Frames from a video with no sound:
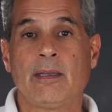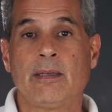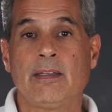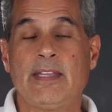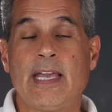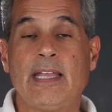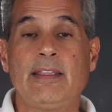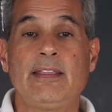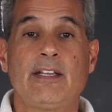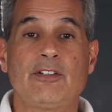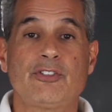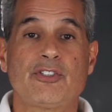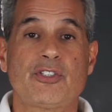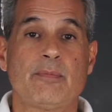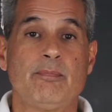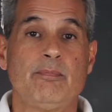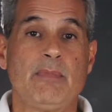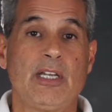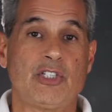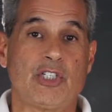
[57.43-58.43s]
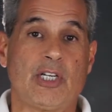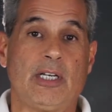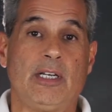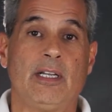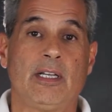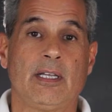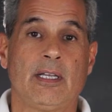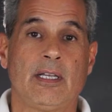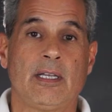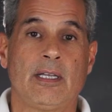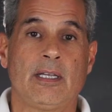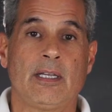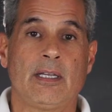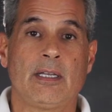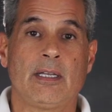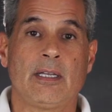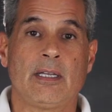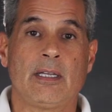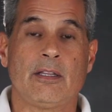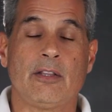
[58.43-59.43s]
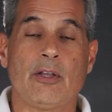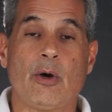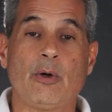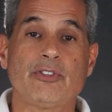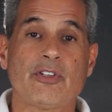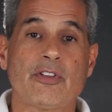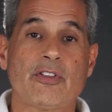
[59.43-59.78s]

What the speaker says: Then there's the mission. Those